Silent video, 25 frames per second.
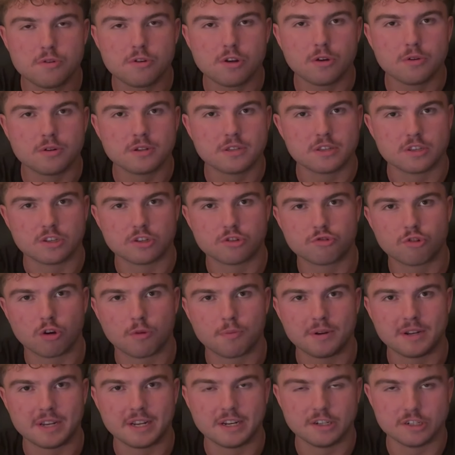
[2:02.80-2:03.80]
notice this drop
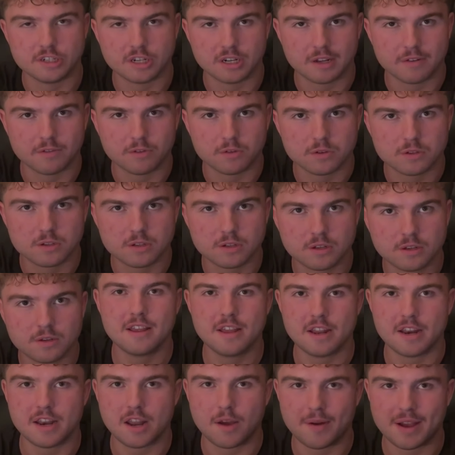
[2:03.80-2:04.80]
in energy levels.
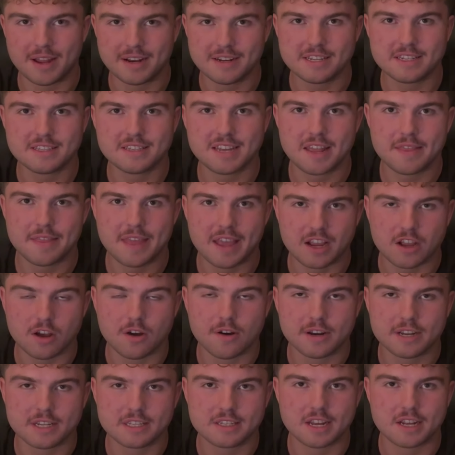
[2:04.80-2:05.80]
Now, I understand that
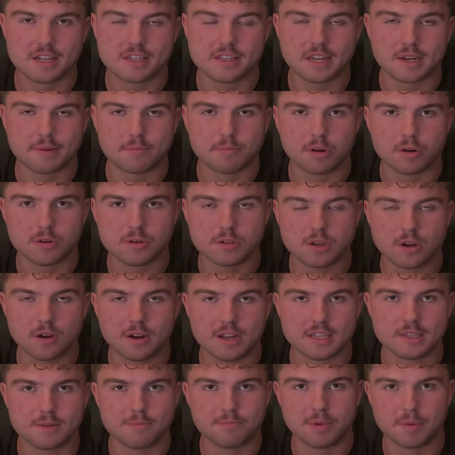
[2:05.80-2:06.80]
kind of sounds like bro
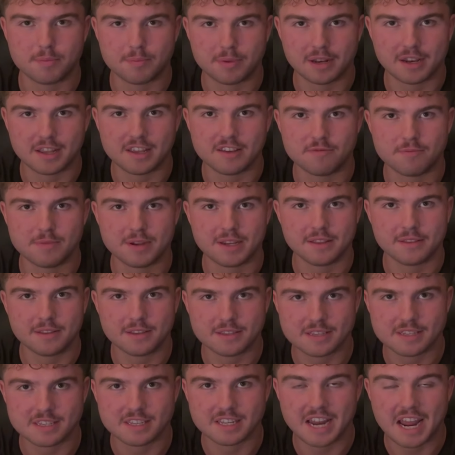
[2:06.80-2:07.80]
science, but believe me, this
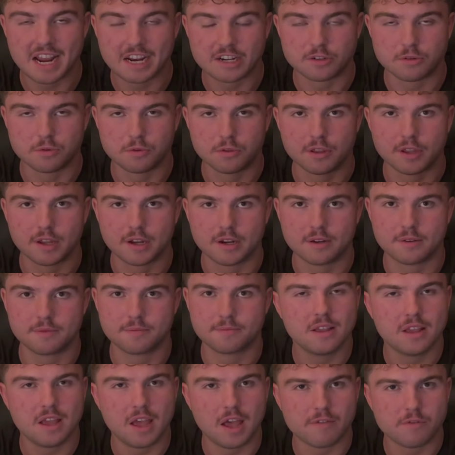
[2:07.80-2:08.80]
is an actual thing.
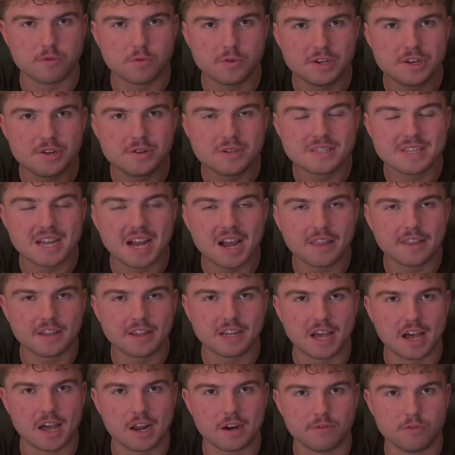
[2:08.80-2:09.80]
However, when you start the
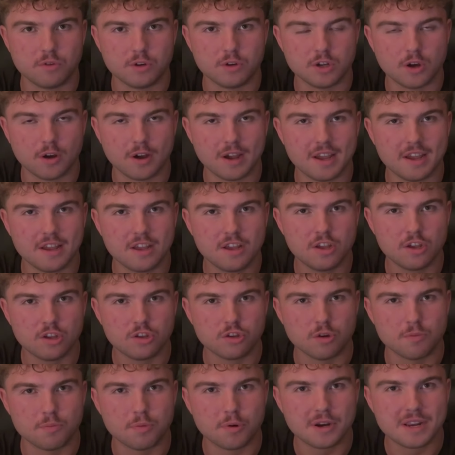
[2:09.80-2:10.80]
carnivore diet,
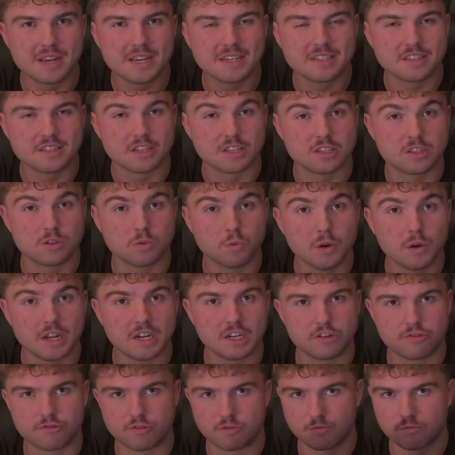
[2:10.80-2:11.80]
your body has to
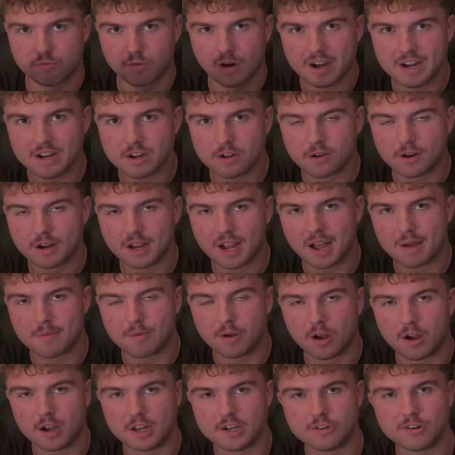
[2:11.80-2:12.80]
switch from running on
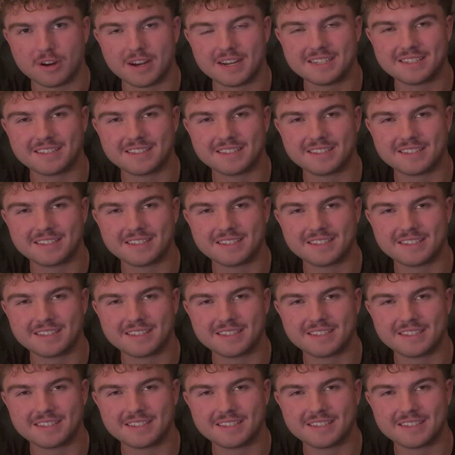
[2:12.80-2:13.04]
carbohydrates